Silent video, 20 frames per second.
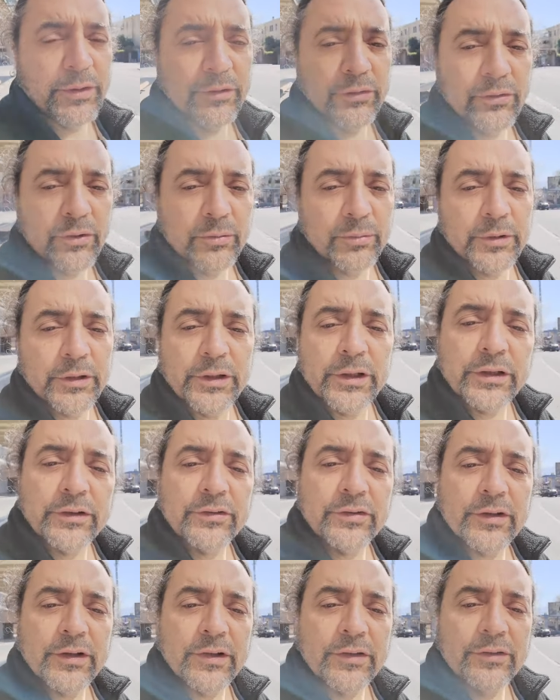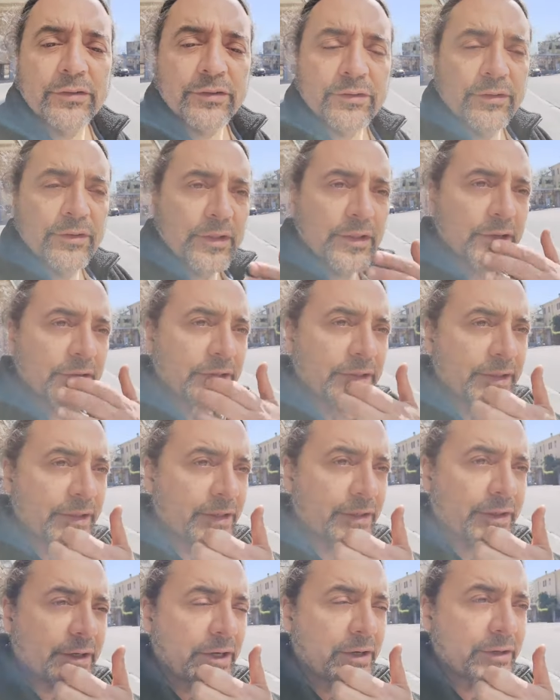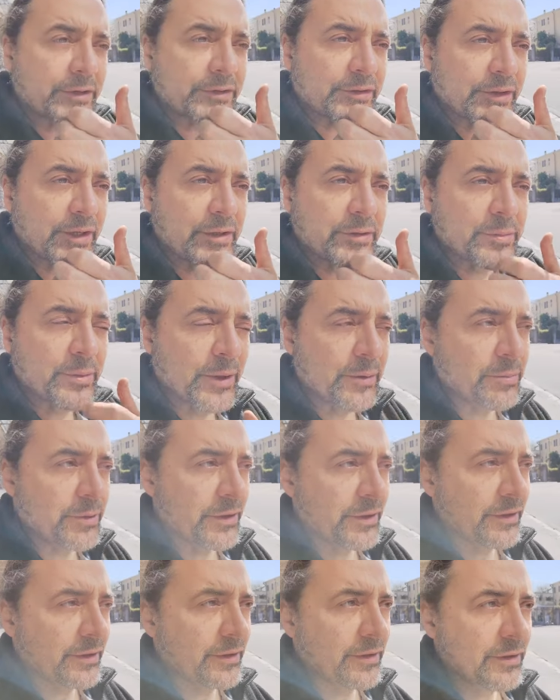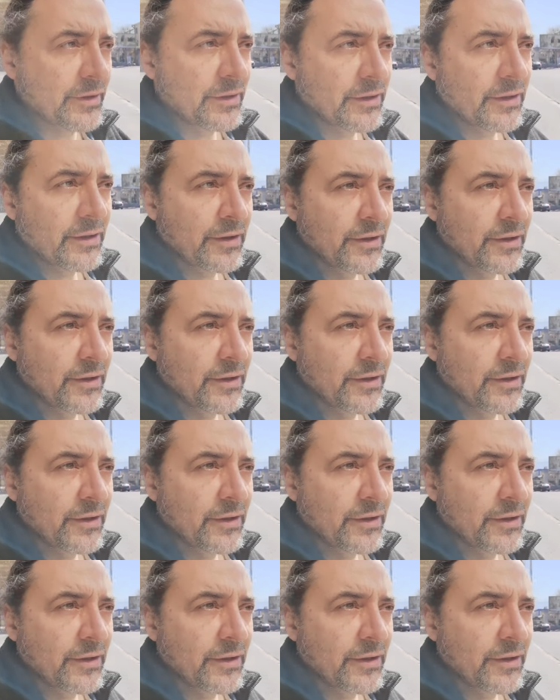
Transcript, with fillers: but normally cities in Italy are characterized by being